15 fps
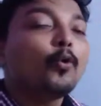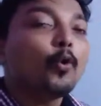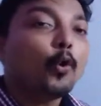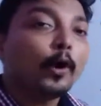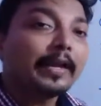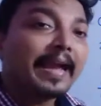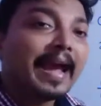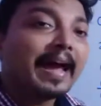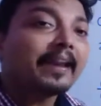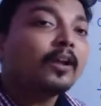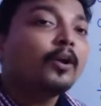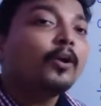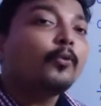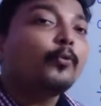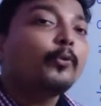
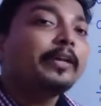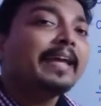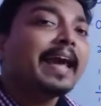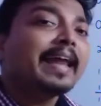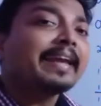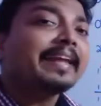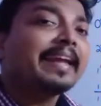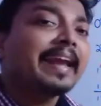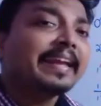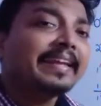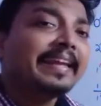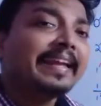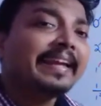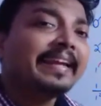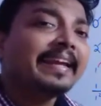where we are
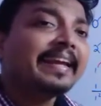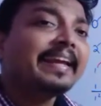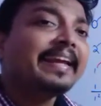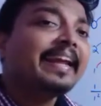getting